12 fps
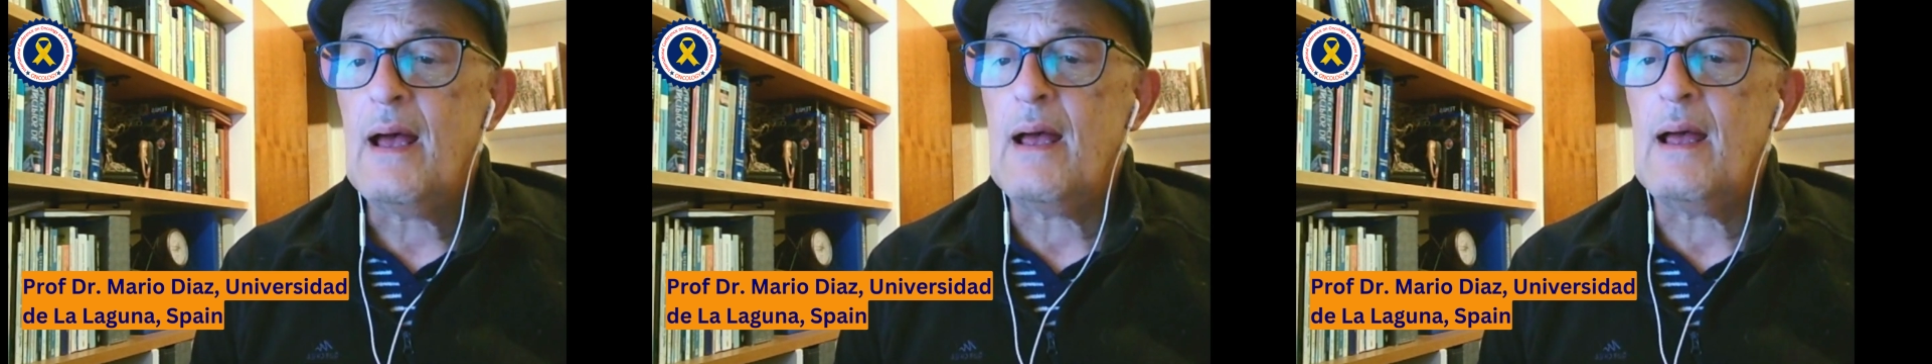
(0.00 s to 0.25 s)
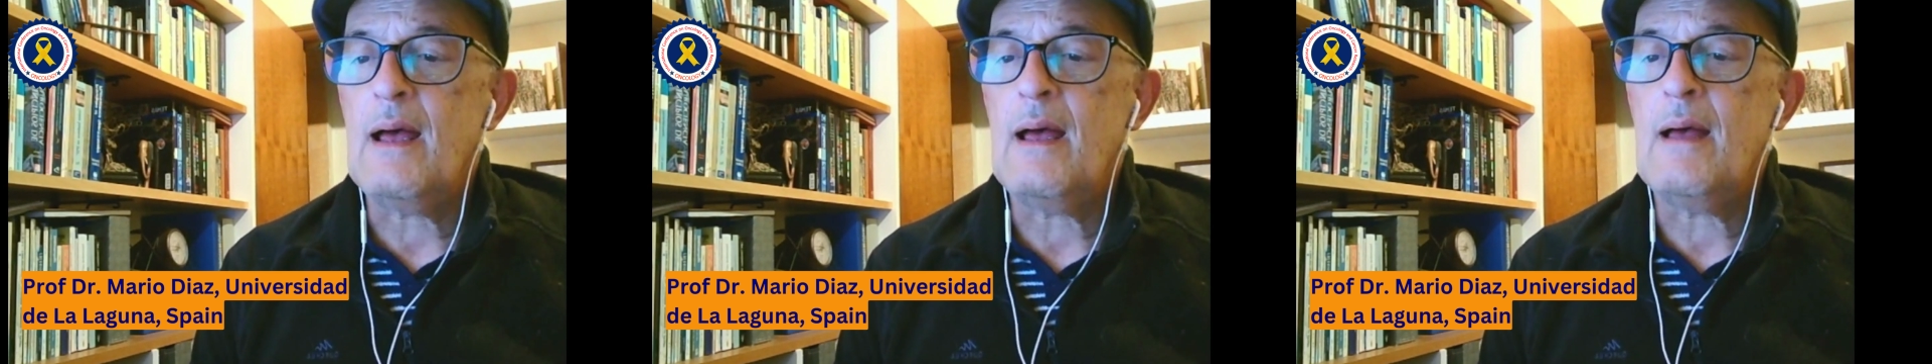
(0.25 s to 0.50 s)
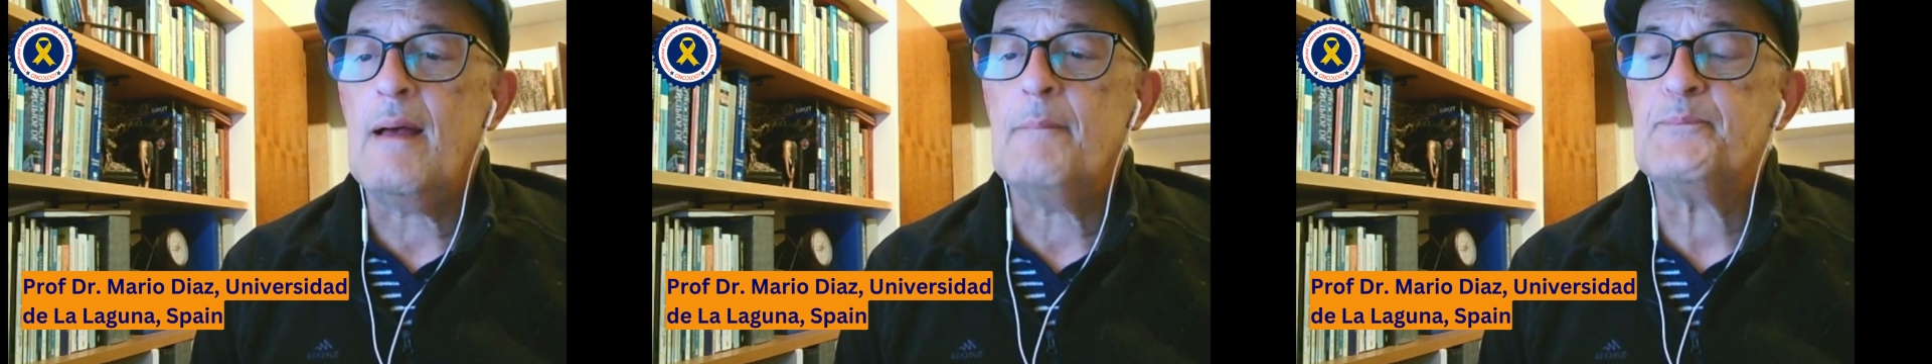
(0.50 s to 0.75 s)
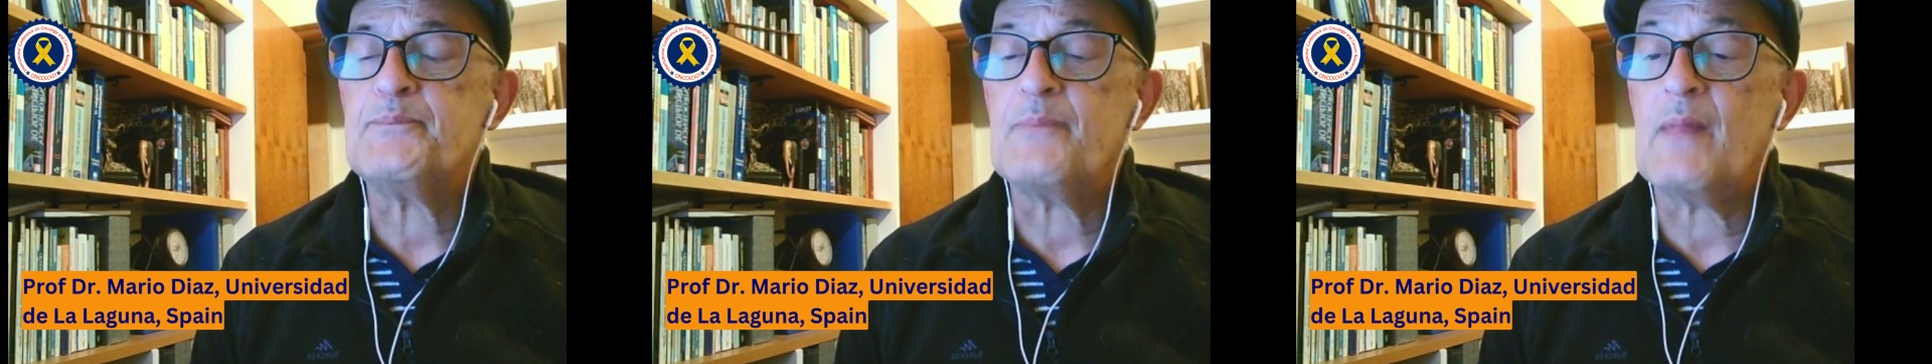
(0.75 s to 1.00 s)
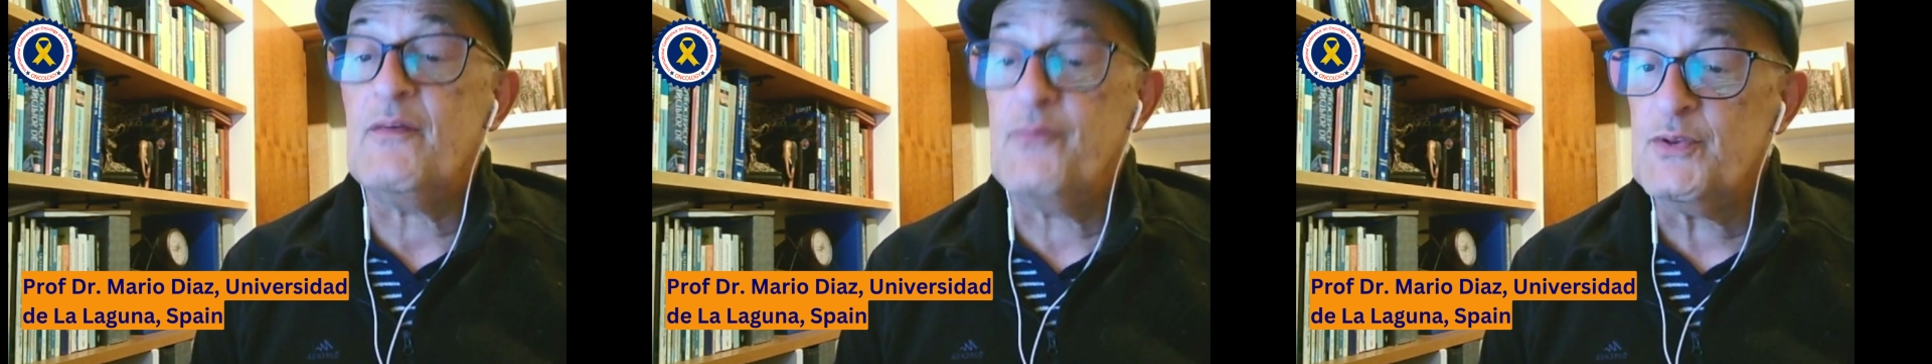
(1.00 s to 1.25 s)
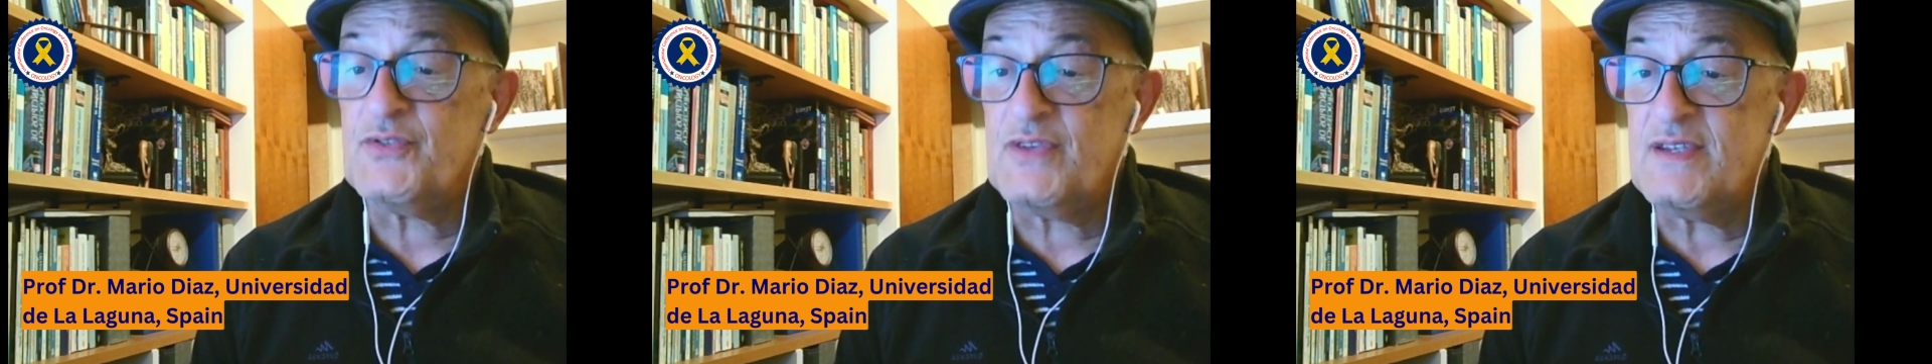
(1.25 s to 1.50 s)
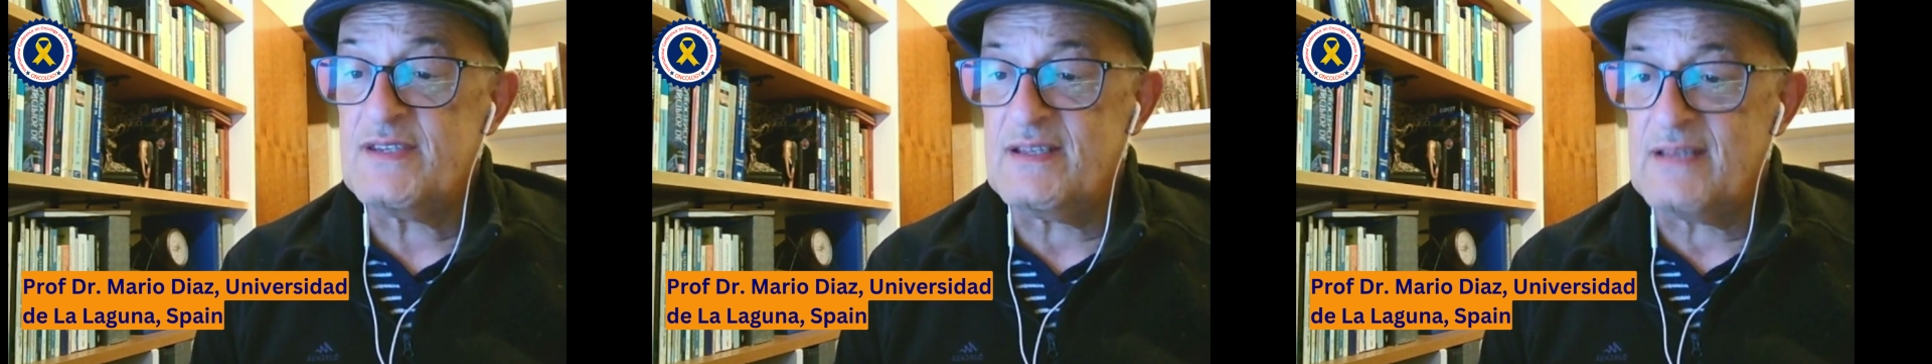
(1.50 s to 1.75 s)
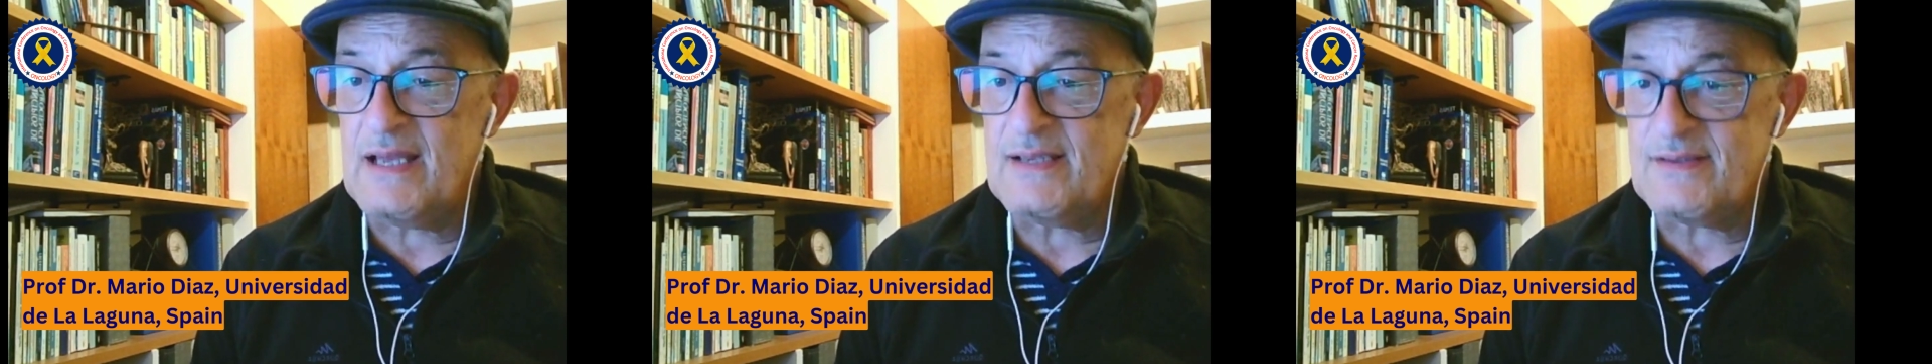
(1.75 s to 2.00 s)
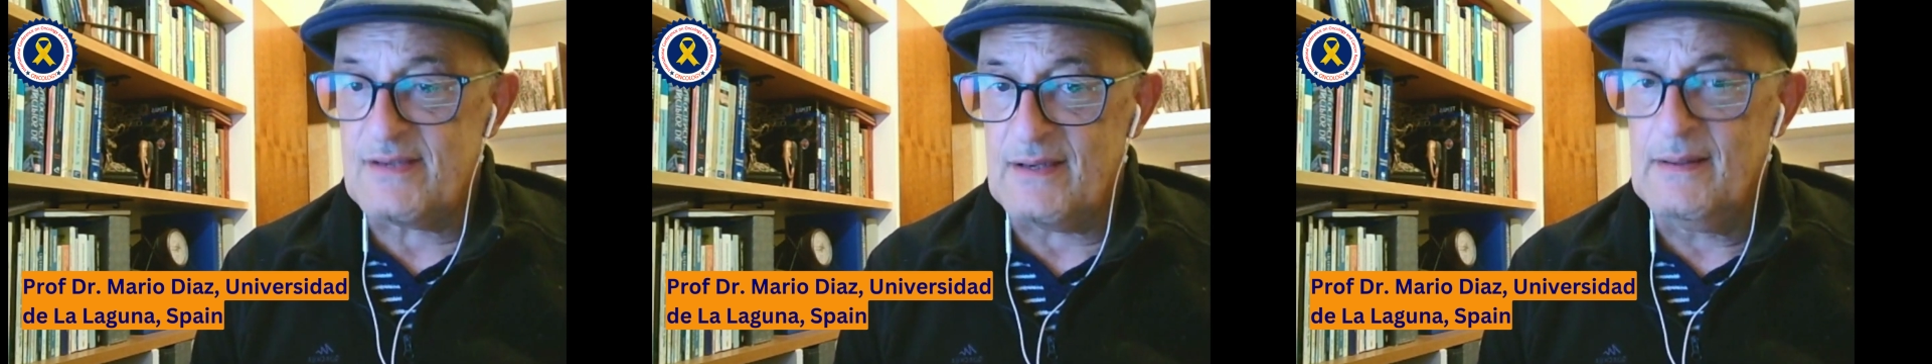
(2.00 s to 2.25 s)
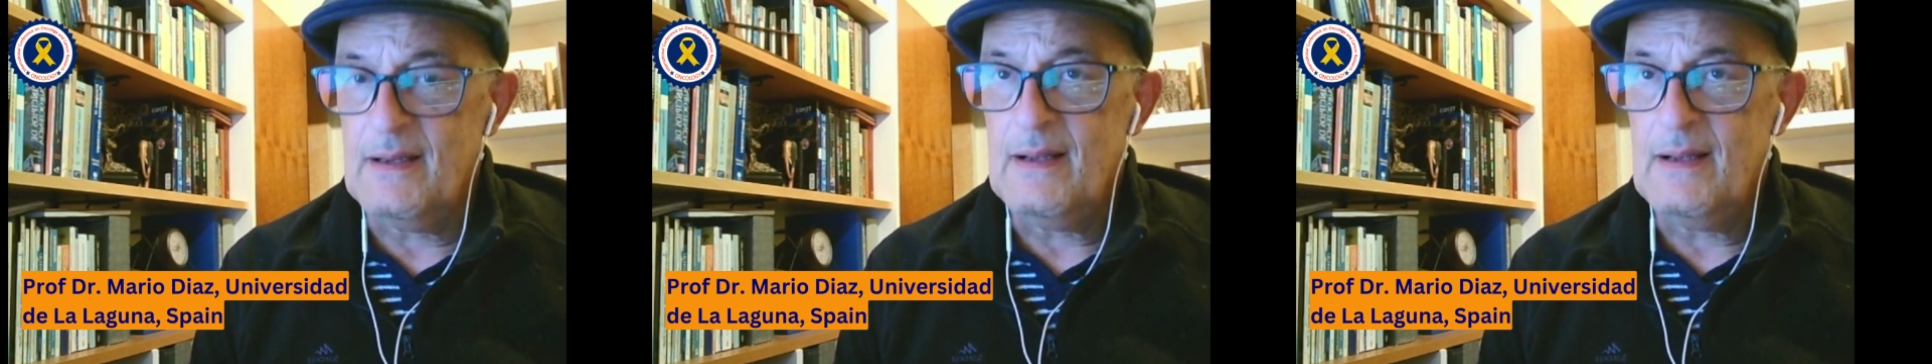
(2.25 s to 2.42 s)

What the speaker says: a photosensitizer